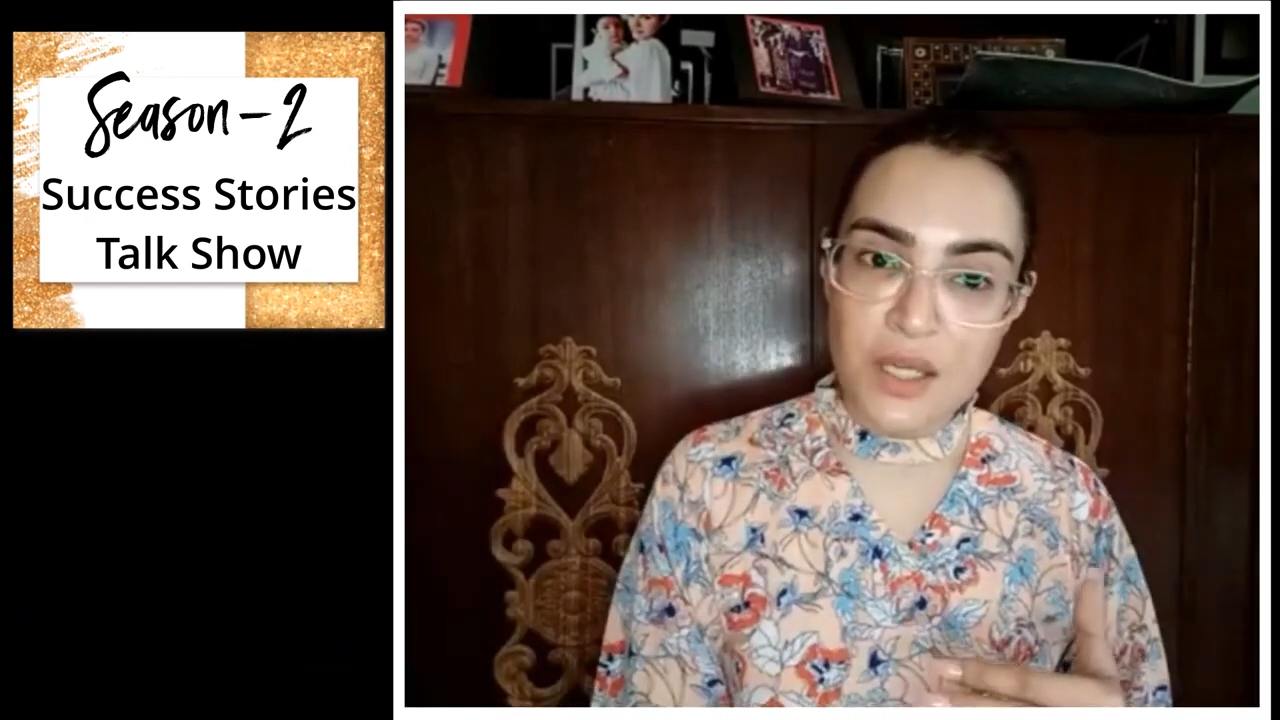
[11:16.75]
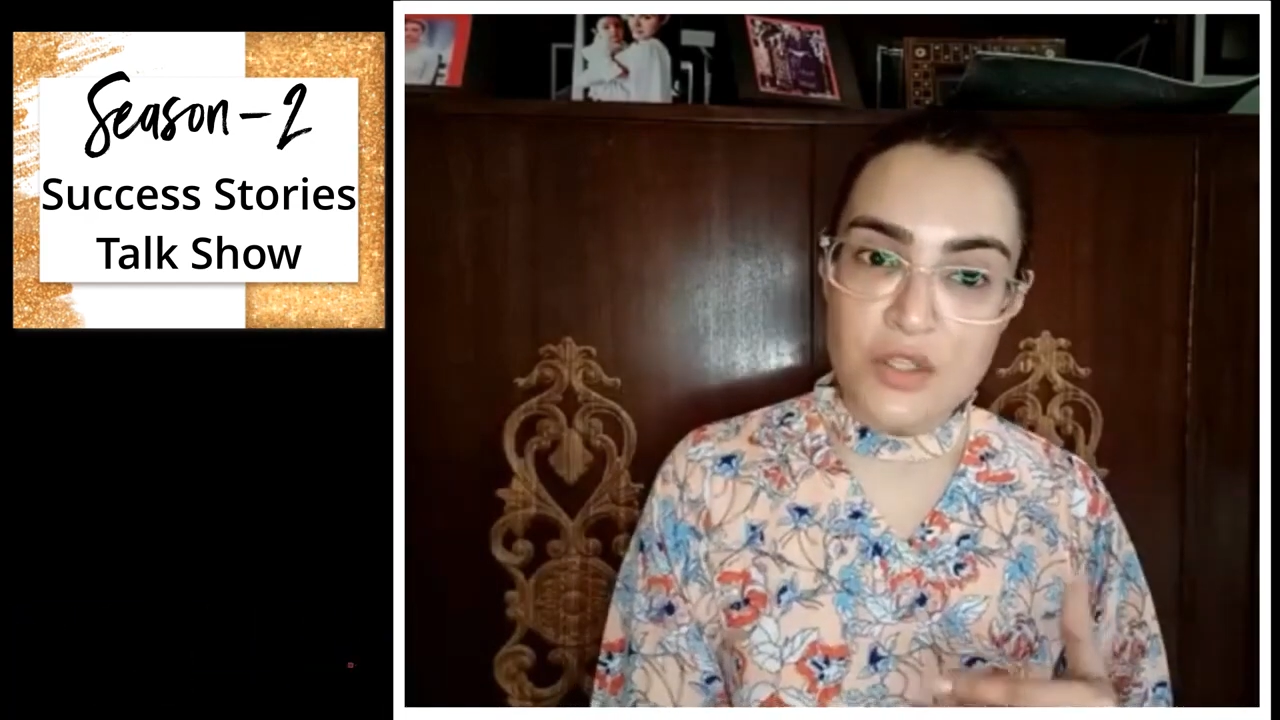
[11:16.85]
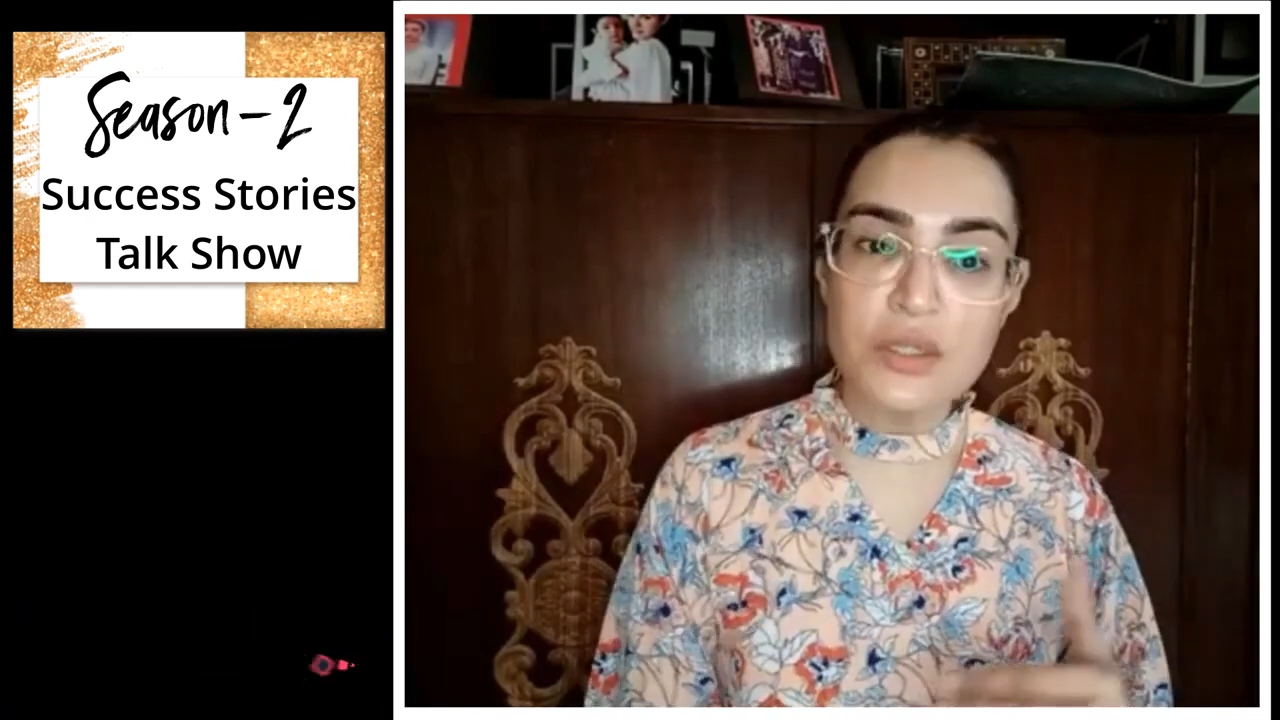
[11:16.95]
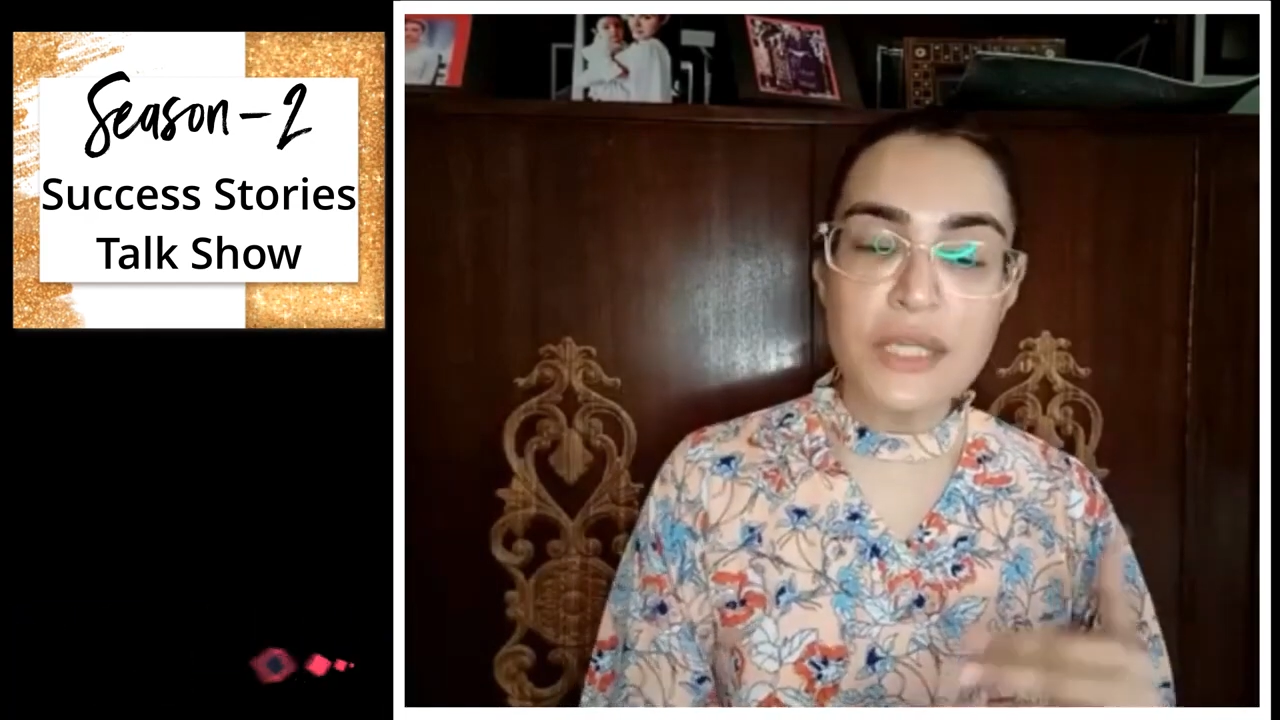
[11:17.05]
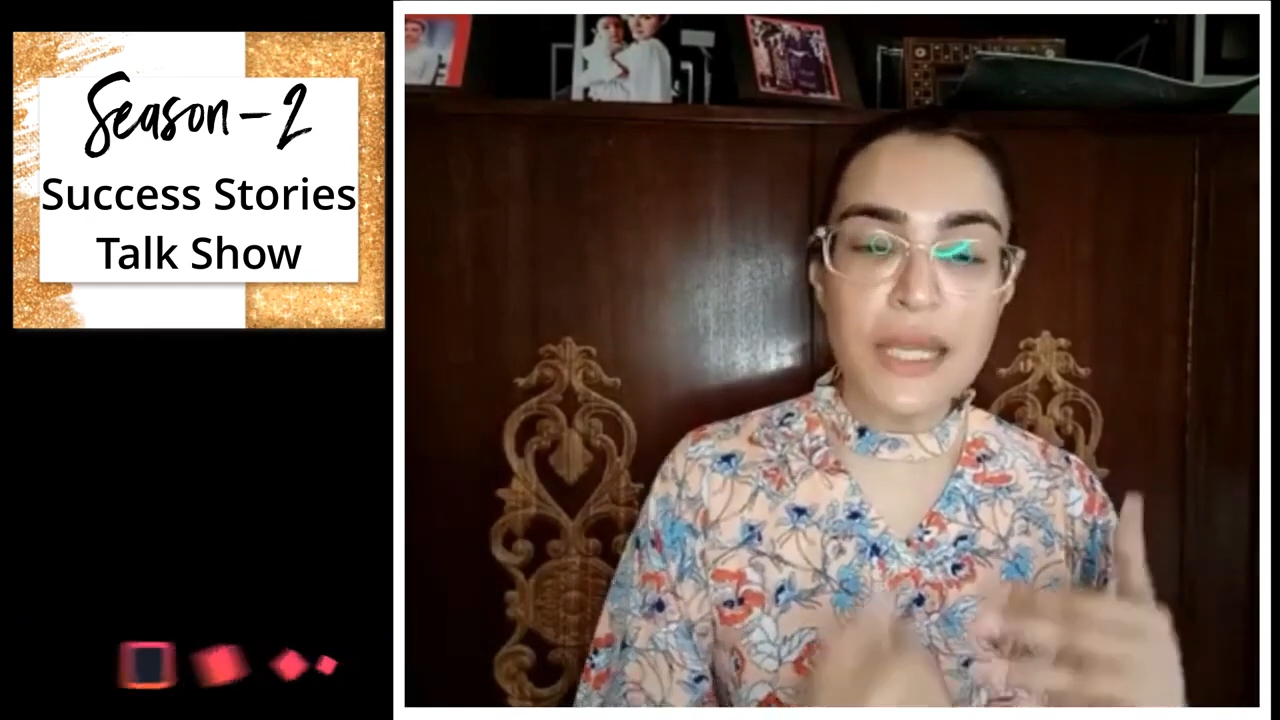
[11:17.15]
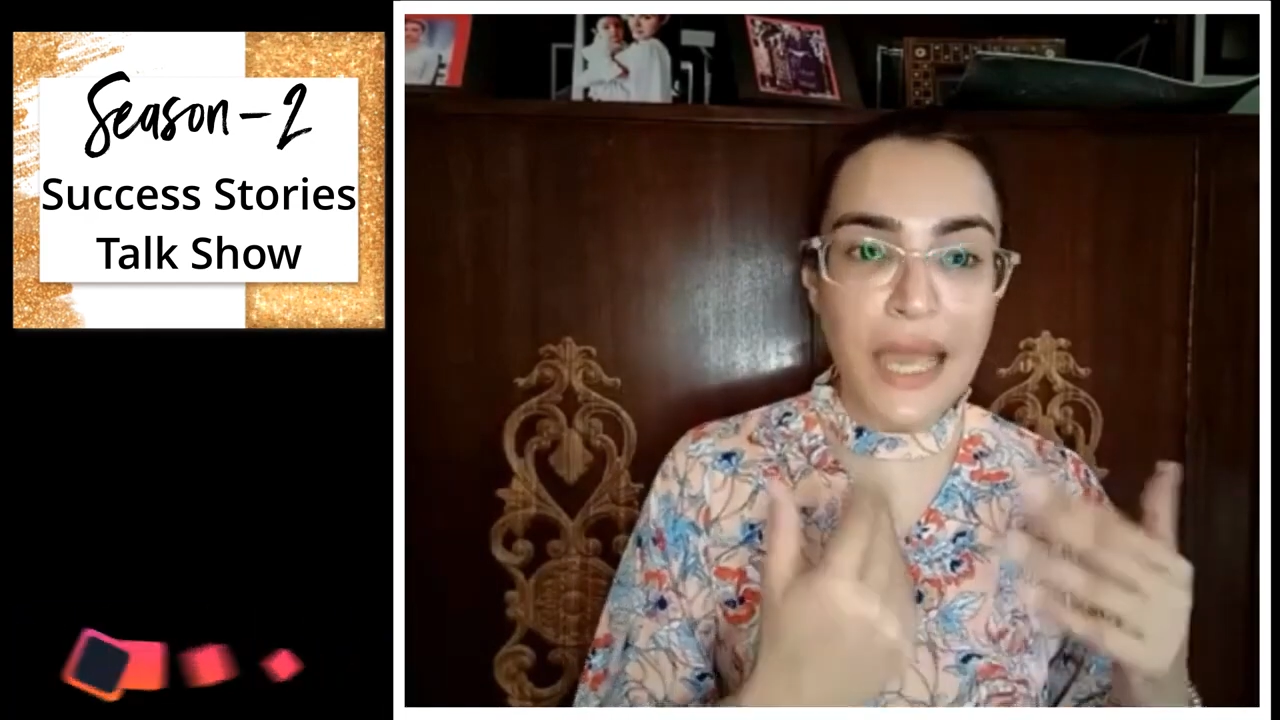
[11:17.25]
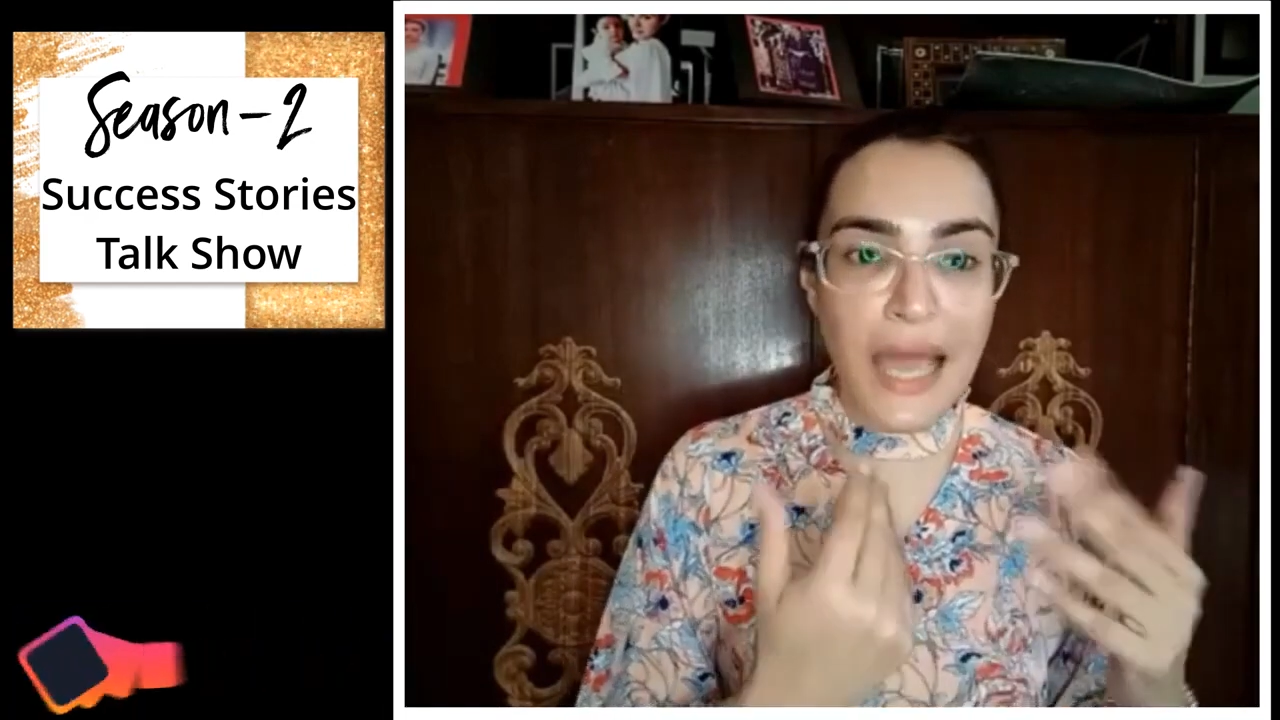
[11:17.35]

So there